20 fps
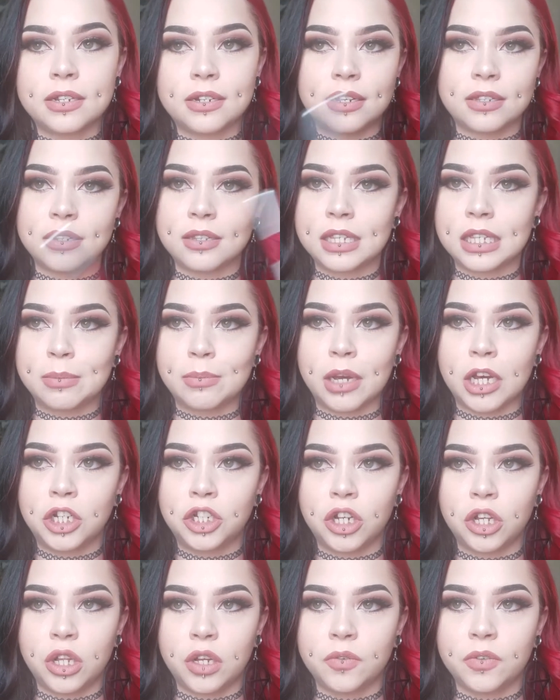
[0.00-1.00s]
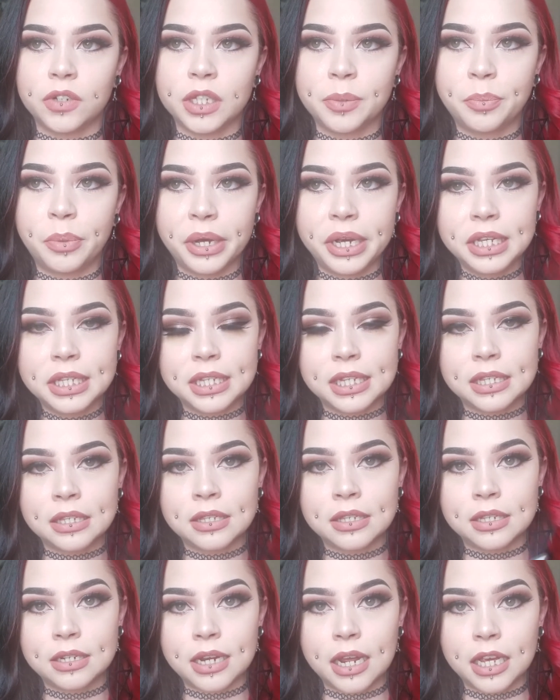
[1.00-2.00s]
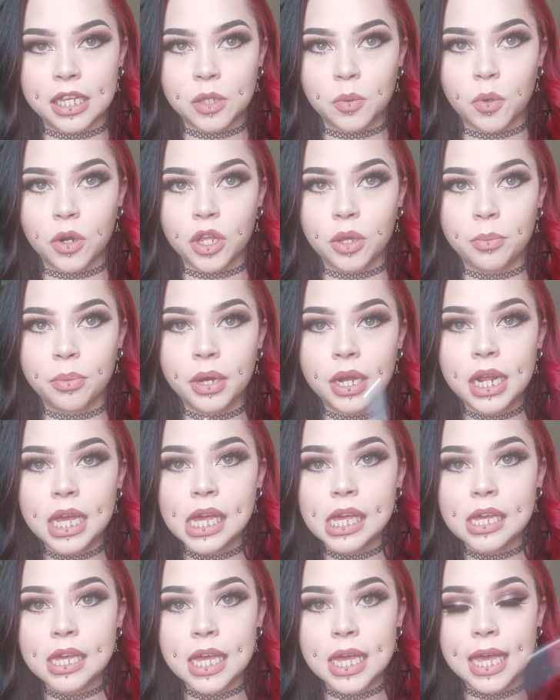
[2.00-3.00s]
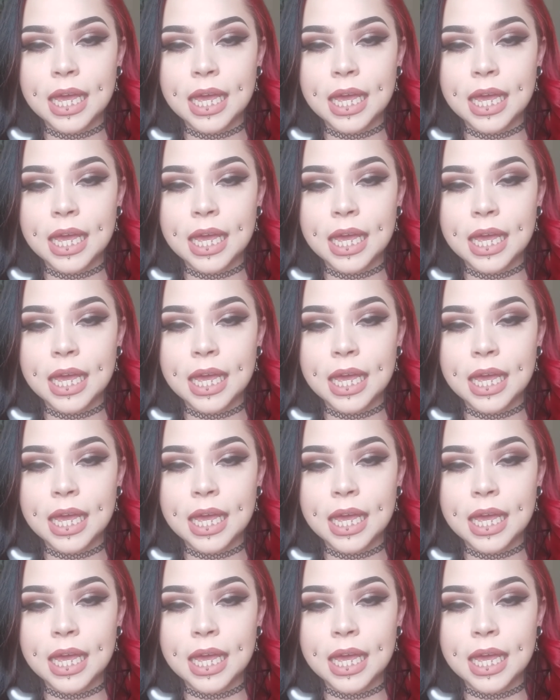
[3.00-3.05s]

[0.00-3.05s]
It doesn't smudge all over the place. It stays where you put it,